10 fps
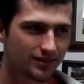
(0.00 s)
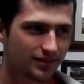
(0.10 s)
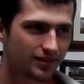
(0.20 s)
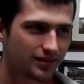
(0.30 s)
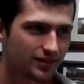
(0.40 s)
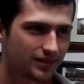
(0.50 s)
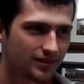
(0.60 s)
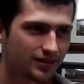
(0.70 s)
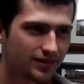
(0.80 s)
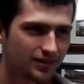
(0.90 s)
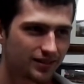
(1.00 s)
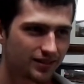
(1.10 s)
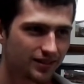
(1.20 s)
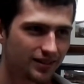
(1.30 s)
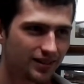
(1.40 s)

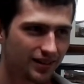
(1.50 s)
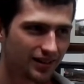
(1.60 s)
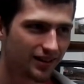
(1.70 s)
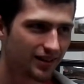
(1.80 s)
Nothing is said.